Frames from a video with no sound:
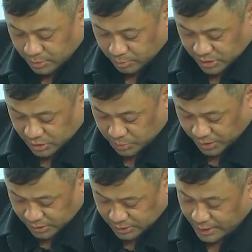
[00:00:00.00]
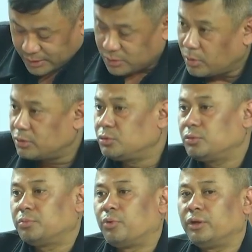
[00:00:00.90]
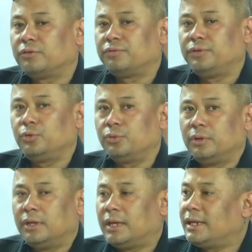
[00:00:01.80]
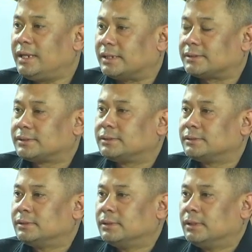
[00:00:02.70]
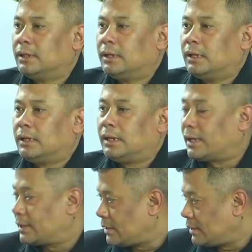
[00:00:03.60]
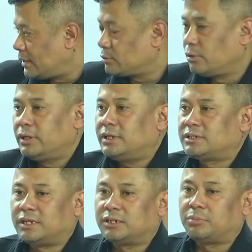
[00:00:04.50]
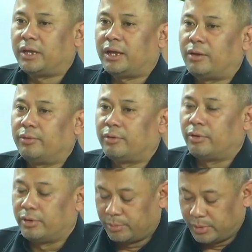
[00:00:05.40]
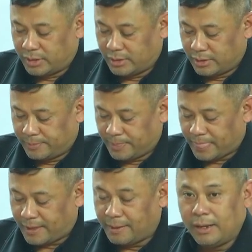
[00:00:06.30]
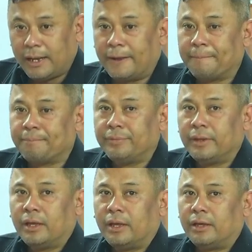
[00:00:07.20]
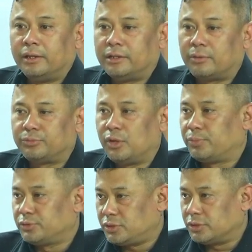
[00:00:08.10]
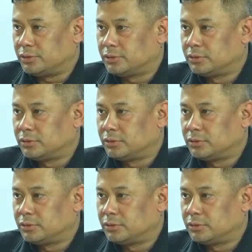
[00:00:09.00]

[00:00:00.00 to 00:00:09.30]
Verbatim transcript: Mister Speaker, sir, I just wanted to point a few areas, like uh, as already stated by our Honorable um, M L A, uh, leader of the opposition.